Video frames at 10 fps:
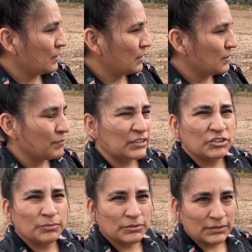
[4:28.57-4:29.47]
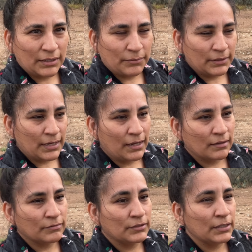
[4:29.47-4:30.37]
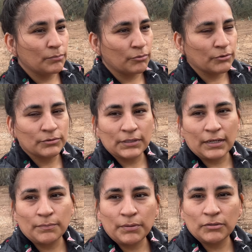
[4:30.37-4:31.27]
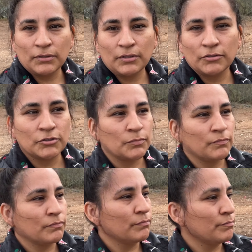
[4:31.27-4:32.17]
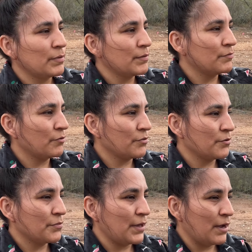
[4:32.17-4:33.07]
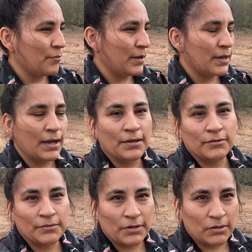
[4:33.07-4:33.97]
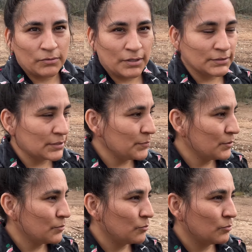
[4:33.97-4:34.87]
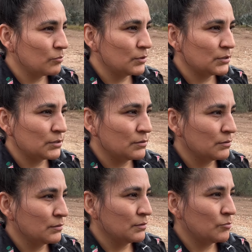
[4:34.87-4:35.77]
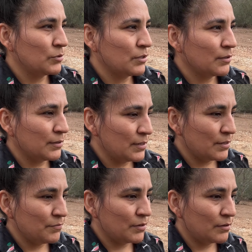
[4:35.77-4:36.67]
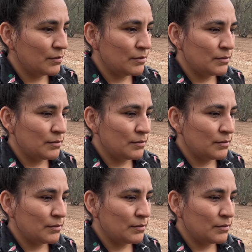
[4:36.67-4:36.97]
any vegetables that really have deep roots. I could put those maybe further that way. I don't know, y'all tell me what y'all think, if y'all